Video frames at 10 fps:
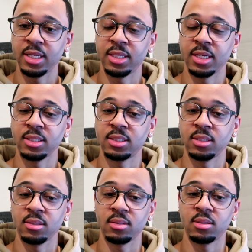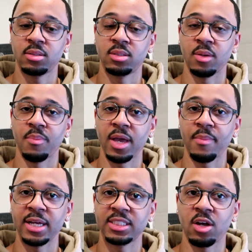anything to make
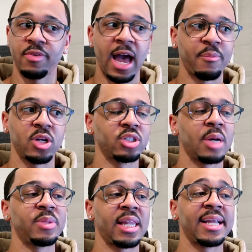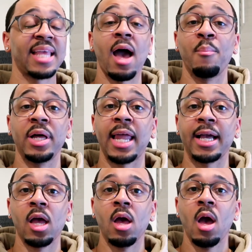myself happy or something like that. But,
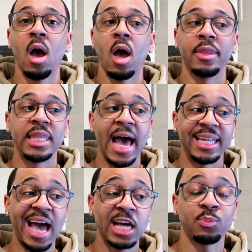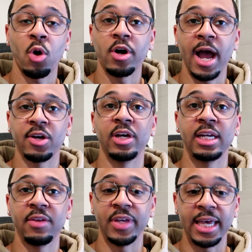like, that last part, I
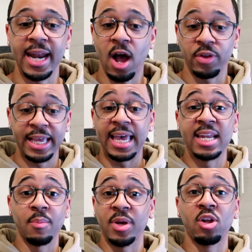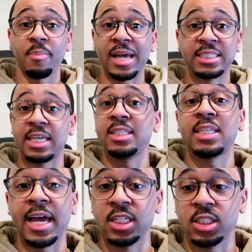couldn't even get out. Like, in the middle of my sentence,
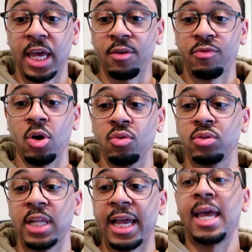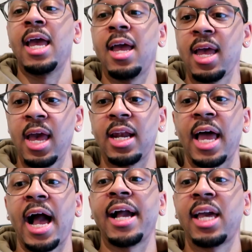I just, like, froze. Like, and,
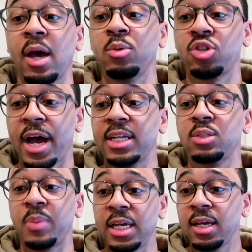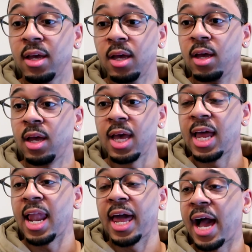like, I kept trying to speak.
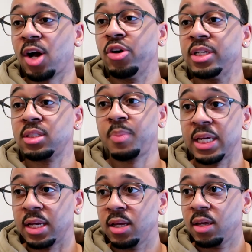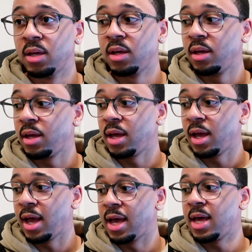And, I couldn't speak.
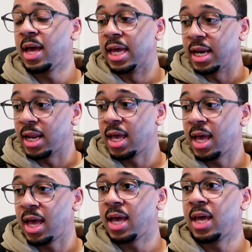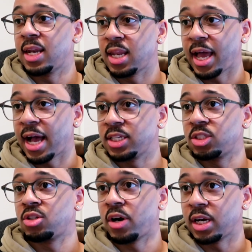And like, I
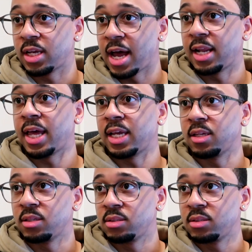just started kind of, like,